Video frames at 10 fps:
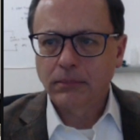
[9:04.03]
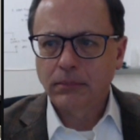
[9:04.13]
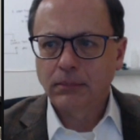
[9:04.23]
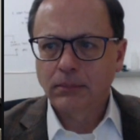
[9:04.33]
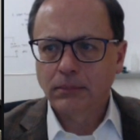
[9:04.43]

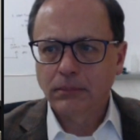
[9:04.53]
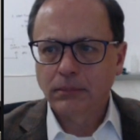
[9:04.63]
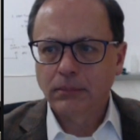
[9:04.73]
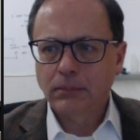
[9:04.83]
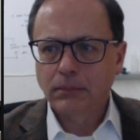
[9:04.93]

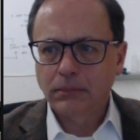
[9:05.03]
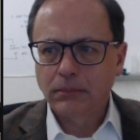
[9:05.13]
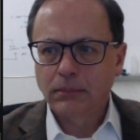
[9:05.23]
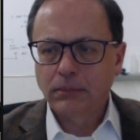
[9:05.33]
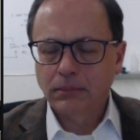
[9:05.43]

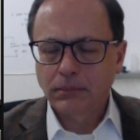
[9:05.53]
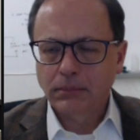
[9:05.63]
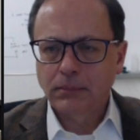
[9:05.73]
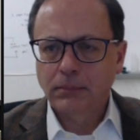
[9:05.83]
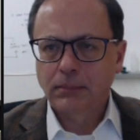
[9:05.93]

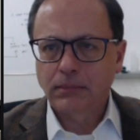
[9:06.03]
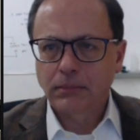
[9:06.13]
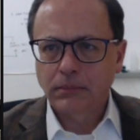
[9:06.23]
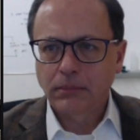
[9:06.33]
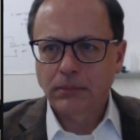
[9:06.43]

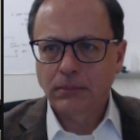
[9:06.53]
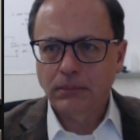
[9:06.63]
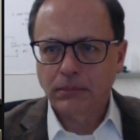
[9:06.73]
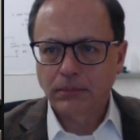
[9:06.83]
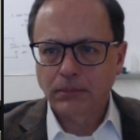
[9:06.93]

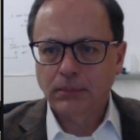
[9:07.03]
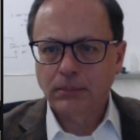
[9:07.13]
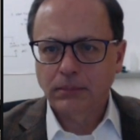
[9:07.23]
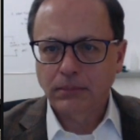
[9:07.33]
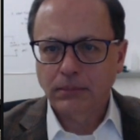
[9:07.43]

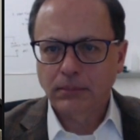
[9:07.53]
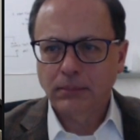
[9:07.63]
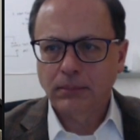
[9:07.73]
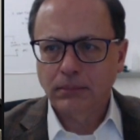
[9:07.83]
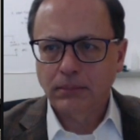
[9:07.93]

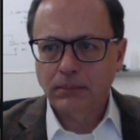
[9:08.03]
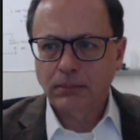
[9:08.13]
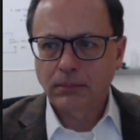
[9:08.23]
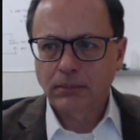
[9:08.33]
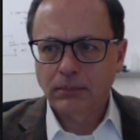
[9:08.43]

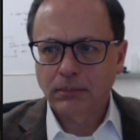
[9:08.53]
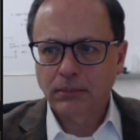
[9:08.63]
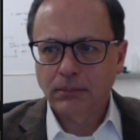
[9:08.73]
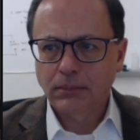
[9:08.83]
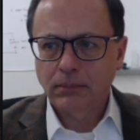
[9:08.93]

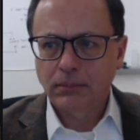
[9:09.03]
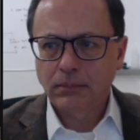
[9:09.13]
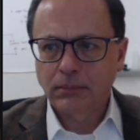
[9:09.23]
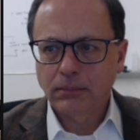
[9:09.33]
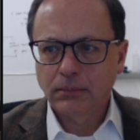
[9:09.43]

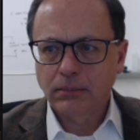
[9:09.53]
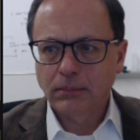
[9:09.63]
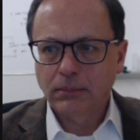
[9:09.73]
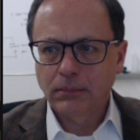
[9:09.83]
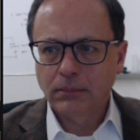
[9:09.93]

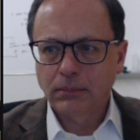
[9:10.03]
This person isn't speaking.